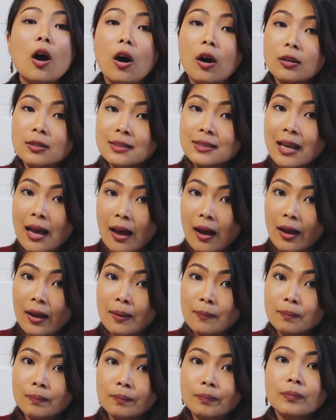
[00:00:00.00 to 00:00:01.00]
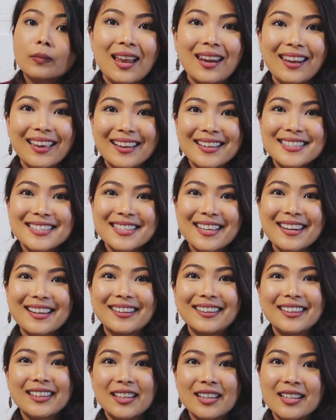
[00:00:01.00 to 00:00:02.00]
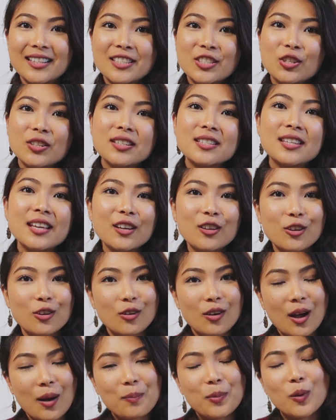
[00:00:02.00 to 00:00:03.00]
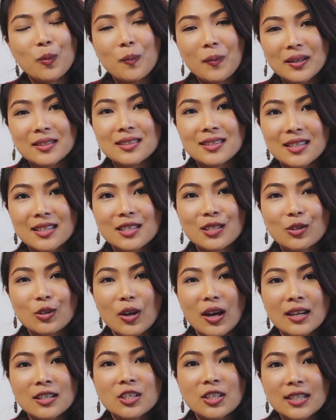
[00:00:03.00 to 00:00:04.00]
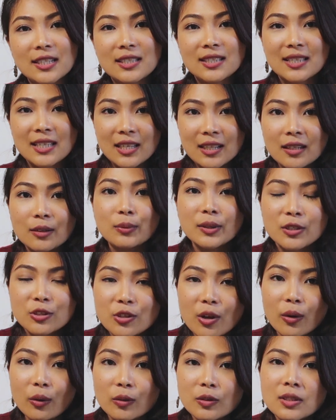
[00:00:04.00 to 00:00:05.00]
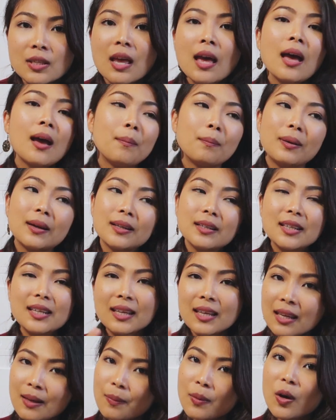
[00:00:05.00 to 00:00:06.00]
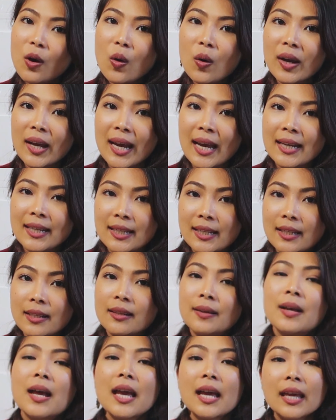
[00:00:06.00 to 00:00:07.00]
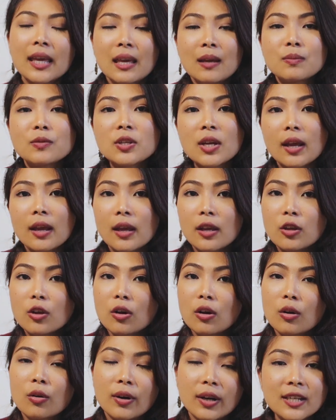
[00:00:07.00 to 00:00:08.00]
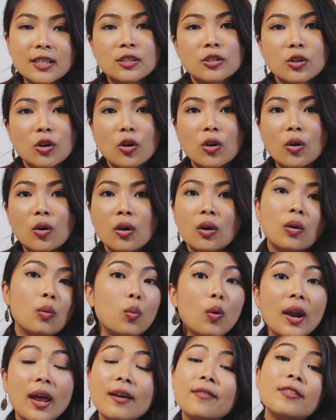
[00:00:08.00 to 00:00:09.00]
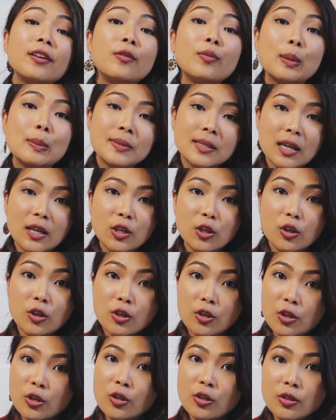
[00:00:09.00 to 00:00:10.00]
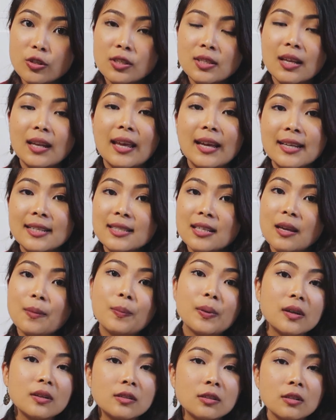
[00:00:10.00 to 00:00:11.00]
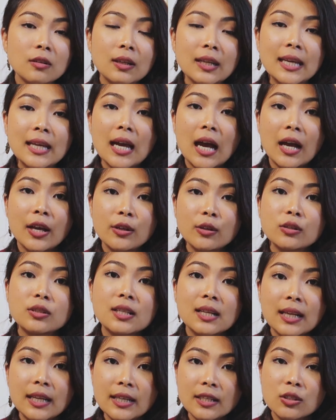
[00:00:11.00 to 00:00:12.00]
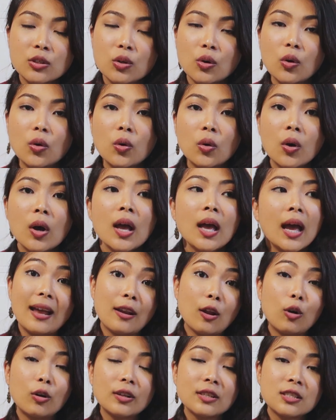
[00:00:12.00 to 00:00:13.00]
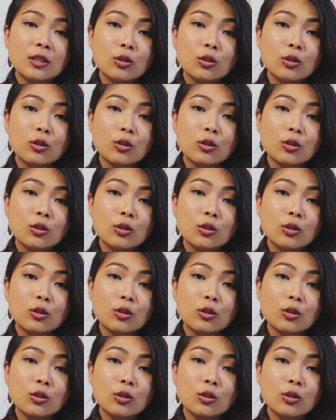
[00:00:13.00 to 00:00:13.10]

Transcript: on time. Like I said earlier, it's going to take you a couple of months until you actually see the results, but keep going at it. Keep checking your credit score, whatever website you use. Like I said, personally, I use ClearScore, and all the